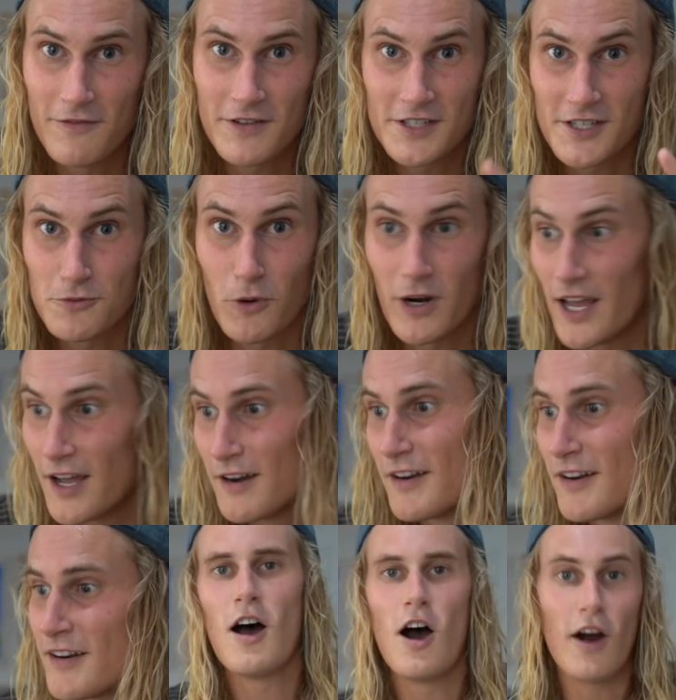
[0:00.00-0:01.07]
if it's just 1 ad.
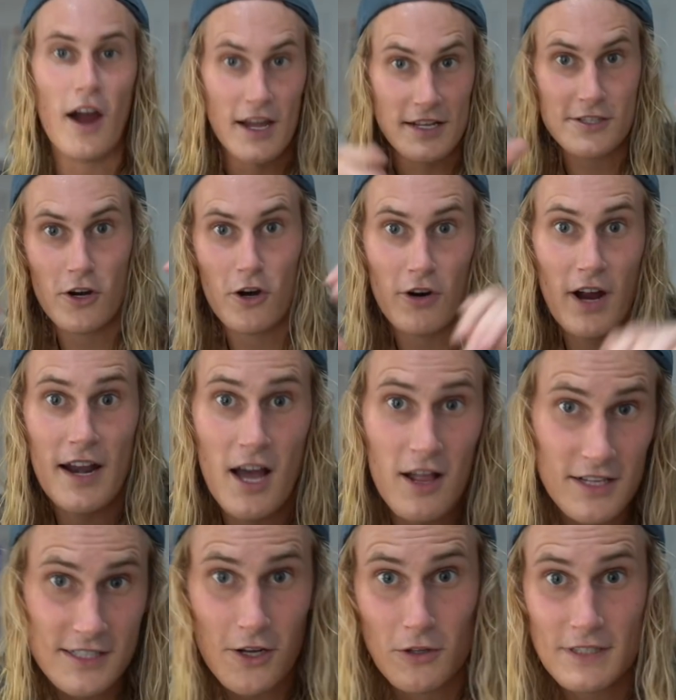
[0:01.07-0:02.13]
Alright, so right now
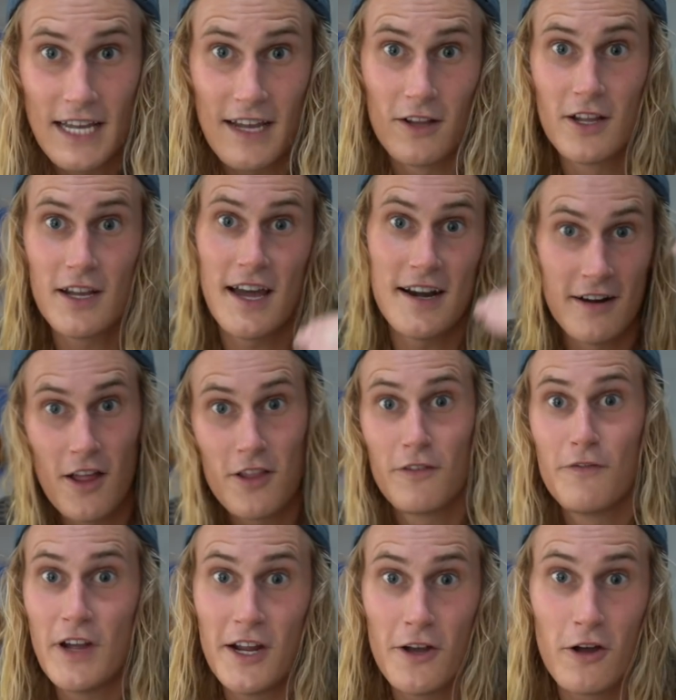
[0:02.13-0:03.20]
let's go take a look at another
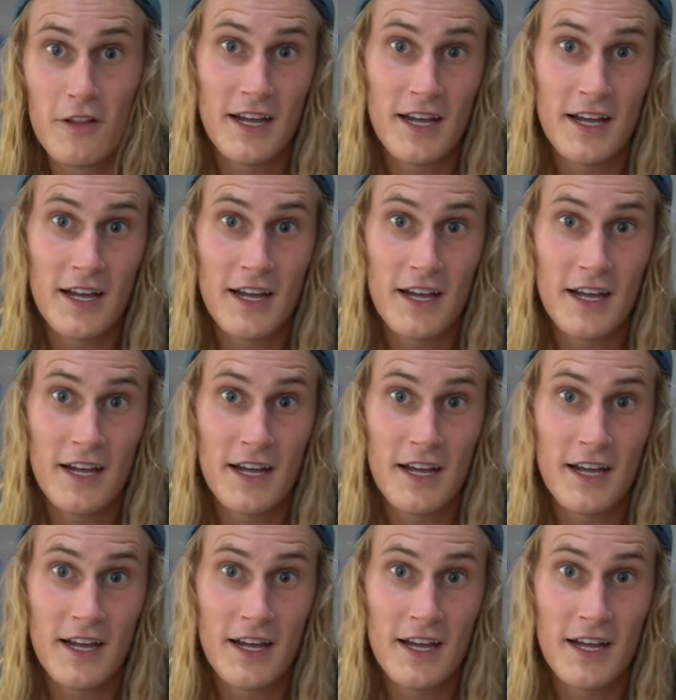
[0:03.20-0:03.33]
video